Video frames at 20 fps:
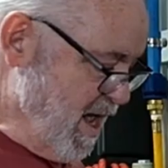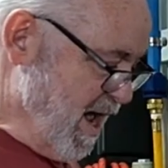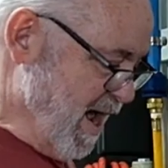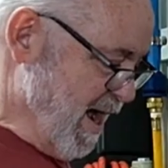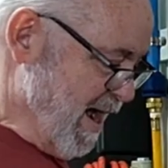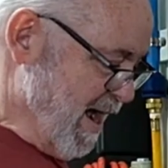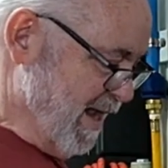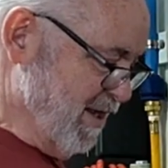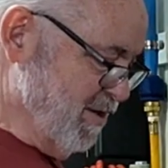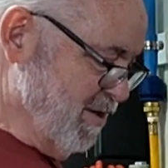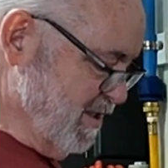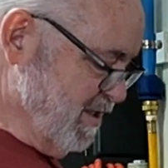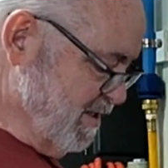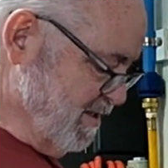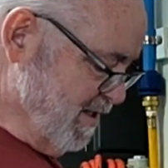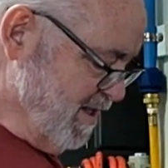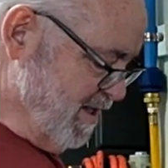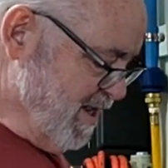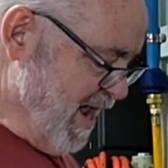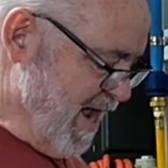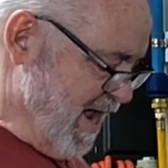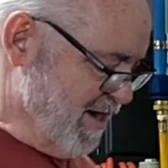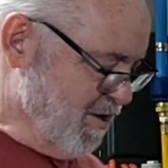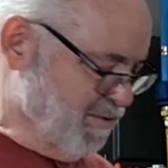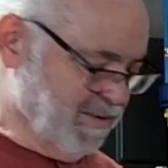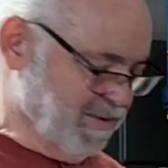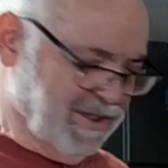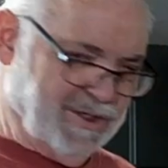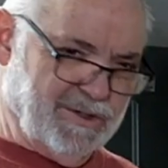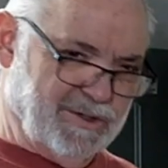I
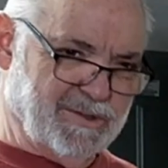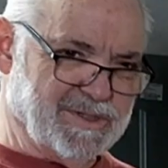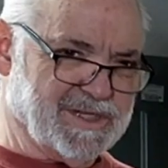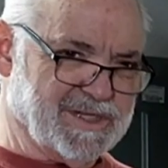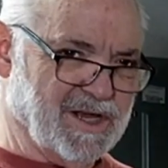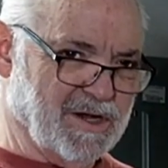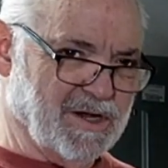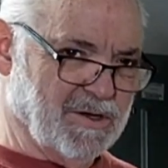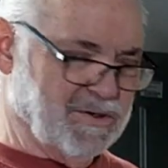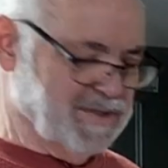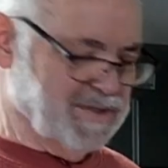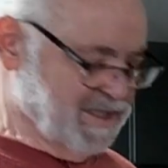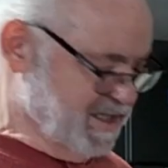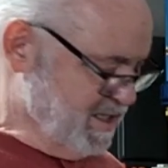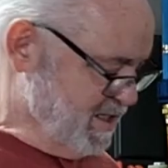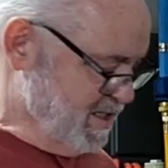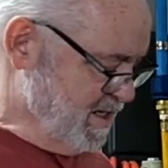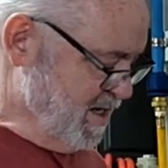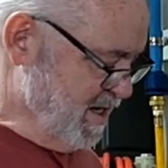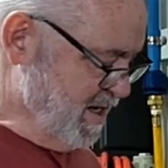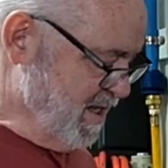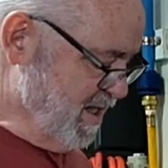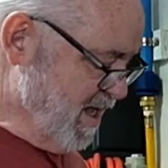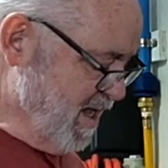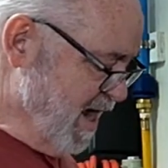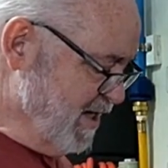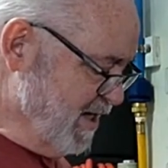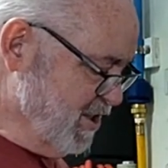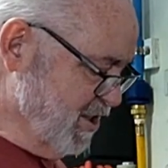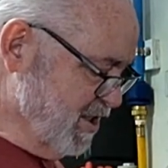don't use those.
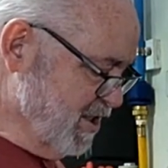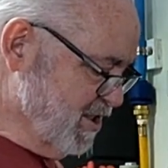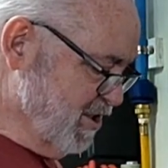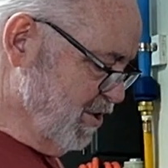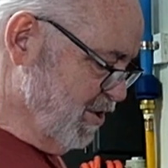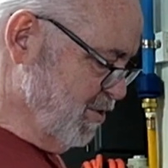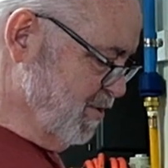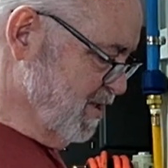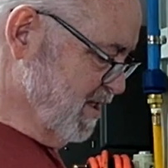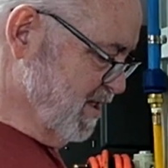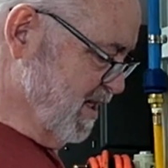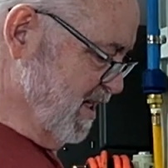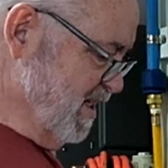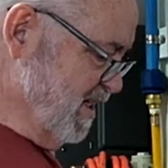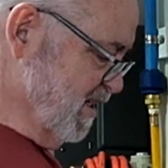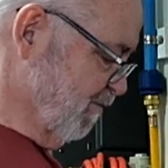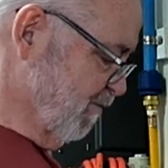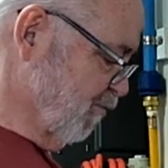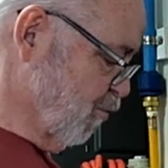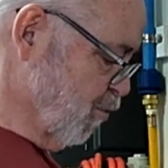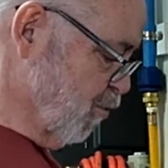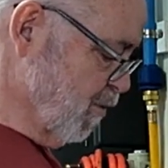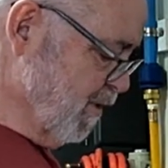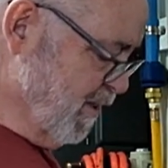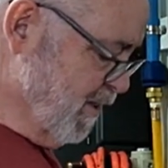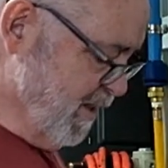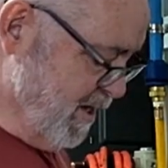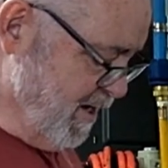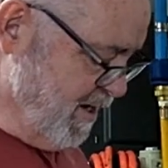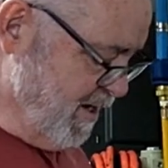I just use these for
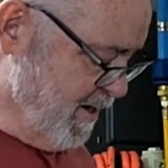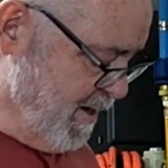the